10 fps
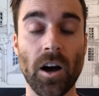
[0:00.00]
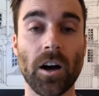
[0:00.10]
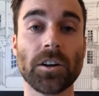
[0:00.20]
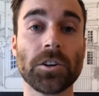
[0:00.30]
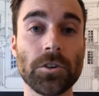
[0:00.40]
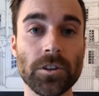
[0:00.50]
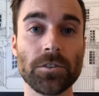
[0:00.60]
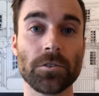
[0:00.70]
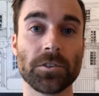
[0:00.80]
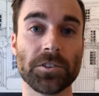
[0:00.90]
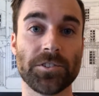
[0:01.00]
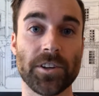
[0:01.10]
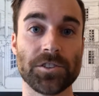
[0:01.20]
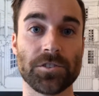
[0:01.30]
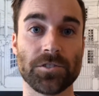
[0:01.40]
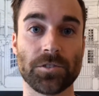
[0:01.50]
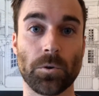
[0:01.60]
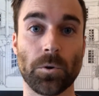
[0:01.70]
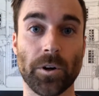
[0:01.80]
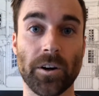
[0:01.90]
A good utilization
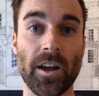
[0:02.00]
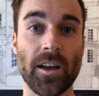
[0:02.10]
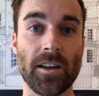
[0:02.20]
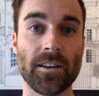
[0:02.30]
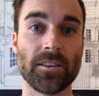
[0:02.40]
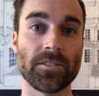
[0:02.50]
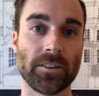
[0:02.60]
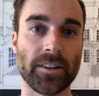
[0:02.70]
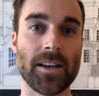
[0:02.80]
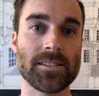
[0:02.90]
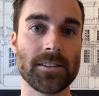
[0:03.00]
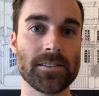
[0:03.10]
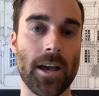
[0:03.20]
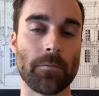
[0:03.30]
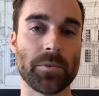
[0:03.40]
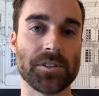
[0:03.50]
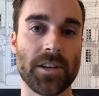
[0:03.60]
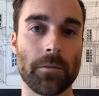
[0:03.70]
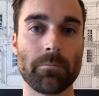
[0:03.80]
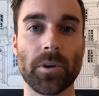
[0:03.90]
score is less than
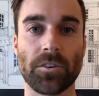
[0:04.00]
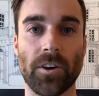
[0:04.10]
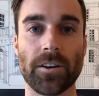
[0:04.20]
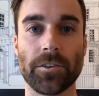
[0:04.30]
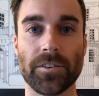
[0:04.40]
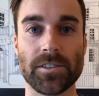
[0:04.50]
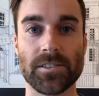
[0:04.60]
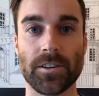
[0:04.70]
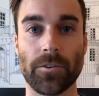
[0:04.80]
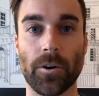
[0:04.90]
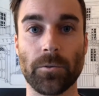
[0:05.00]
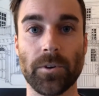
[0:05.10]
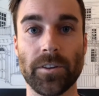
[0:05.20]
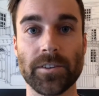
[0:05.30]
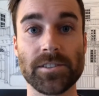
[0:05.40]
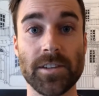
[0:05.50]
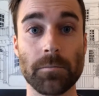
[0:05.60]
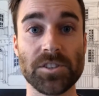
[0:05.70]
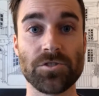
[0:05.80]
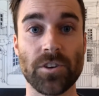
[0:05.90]
10% but greater than 0. This
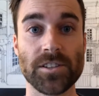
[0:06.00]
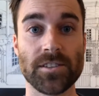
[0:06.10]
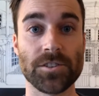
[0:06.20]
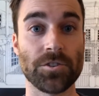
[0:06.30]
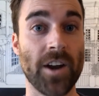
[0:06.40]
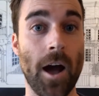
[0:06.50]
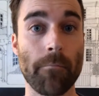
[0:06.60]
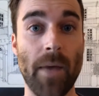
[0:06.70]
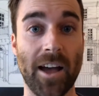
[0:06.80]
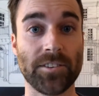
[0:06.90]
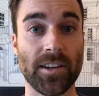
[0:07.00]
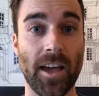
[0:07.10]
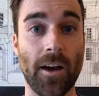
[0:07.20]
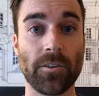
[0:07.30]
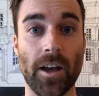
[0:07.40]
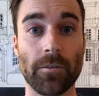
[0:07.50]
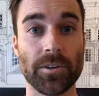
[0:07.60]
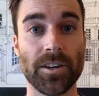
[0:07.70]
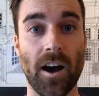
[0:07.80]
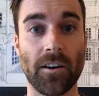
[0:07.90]
demonstrates that you're not maxing out
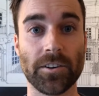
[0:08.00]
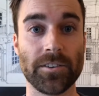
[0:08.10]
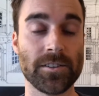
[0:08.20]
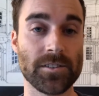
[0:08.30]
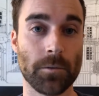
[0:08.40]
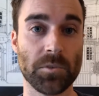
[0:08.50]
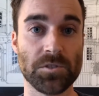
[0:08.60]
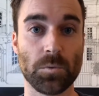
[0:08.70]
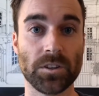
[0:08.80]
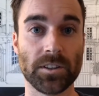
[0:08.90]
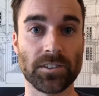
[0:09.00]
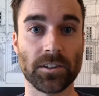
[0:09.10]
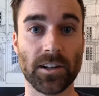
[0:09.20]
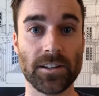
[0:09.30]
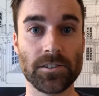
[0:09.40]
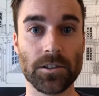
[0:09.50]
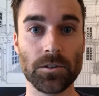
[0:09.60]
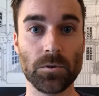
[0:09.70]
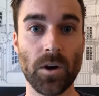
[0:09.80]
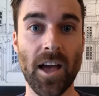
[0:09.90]
every dollar that someone's willing to lend to
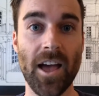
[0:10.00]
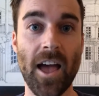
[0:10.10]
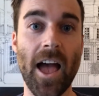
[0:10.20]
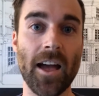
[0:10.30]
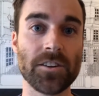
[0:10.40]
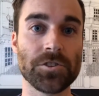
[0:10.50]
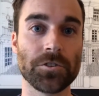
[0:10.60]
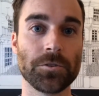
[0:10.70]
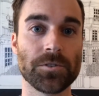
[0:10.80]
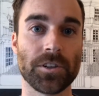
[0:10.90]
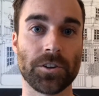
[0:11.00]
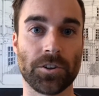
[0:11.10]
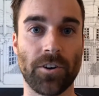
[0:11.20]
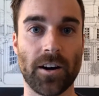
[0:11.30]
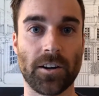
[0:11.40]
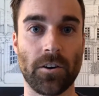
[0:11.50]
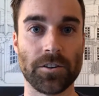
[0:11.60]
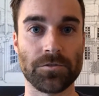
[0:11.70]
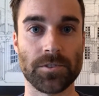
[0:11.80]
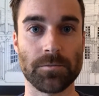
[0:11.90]
you, and you're using your credit
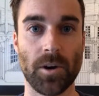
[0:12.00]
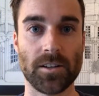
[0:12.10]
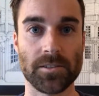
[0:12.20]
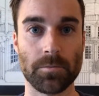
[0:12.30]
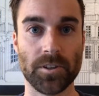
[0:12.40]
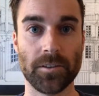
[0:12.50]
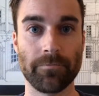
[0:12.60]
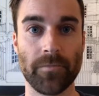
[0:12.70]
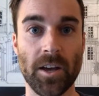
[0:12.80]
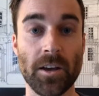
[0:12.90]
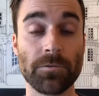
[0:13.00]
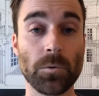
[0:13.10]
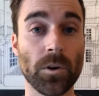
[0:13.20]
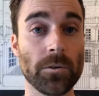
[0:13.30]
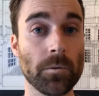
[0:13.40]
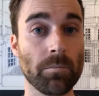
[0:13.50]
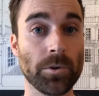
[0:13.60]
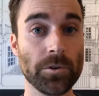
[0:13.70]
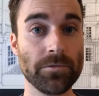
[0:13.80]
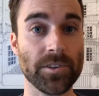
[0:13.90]
cards responsibly. If you want to
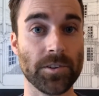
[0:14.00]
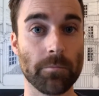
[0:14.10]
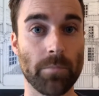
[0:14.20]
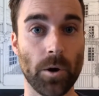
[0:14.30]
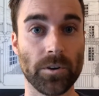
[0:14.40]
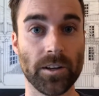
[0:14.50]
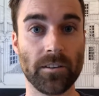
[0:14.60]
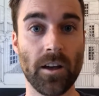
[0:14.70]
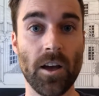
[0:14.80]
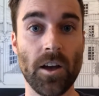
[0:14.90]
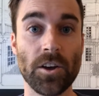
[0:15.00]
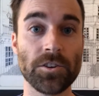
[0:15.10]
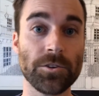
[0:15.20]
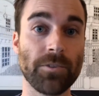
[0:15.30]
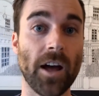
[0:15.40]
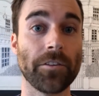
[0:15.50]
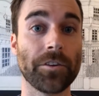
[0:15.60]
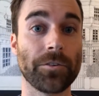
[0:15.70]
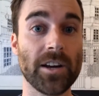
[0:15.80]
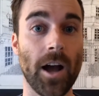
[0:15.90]
improve this component, you've got
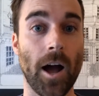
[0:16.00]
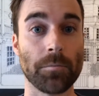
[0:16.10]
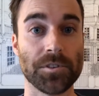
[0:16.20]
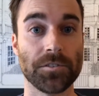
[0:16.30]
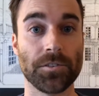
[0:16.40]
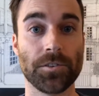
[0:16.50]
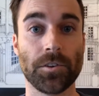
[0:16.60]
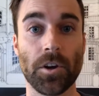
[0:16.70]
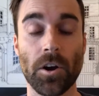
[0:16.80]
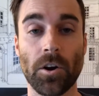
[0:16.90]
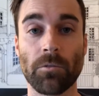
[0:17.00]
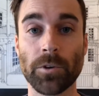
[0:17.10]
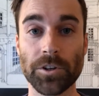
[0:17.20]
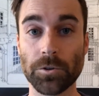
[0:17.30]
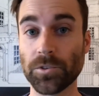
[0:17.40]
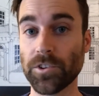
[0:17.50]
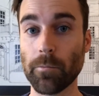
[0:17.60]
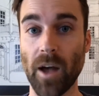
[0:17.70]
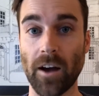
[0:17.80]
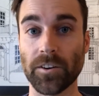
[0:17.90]
3 options. Reduce the
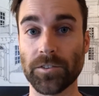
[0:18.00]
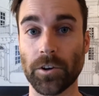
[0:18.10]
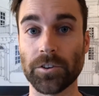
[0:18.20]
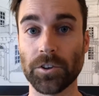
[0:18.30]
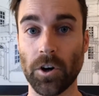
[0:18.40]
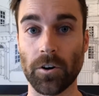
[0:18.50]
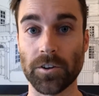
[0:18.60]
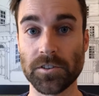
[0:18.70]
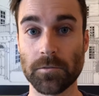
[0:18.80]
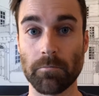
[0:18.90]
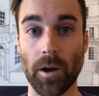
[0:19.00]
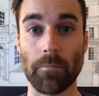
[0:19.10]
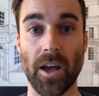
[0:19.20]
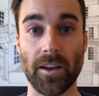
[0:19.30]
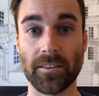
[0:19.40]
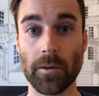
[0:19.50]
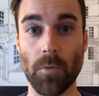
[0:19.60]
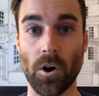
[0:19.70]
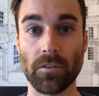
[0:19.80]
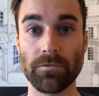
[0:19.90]
balance on your cards by paying them
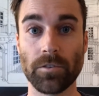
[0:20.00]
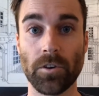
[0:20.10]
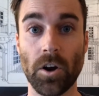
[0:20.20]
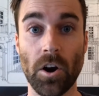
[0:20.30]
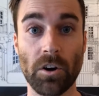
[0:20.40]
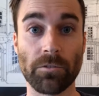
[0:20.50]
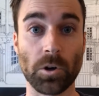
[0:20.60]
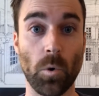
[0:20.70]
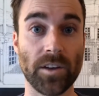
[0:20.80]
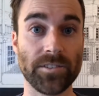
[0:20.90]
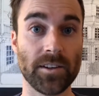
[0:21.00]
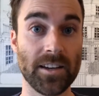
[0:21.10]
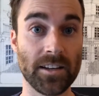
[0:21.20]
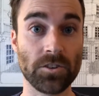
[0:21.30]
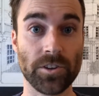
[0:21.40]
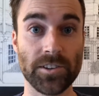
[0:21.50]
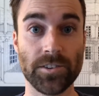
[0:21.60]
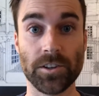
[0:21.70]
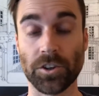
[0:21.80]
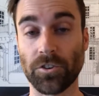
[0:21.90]
off, request an
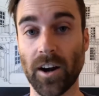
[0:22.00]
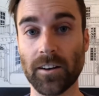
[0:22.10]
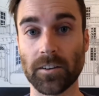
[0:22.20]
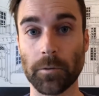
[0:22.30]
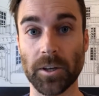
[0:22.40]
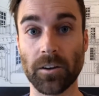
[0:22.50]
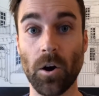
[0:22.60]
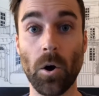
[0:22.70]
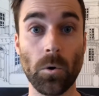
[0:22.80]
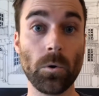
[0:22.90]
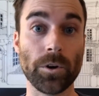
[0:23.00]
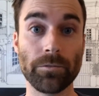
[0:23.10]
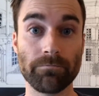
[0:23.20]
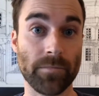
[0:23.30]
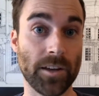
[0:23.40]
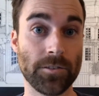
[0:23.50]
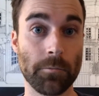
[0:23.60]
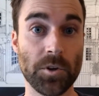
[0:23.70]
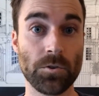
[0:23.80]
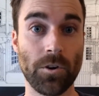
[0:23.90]
increase in your credit limit, or get
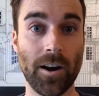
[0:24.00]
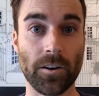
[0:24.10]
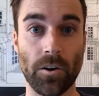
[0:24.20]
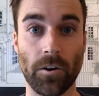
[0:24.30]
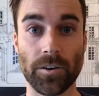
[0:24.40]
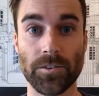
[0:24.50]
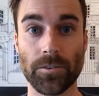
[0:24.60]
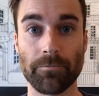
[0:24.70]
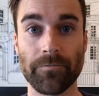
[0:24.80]
some new credit cards.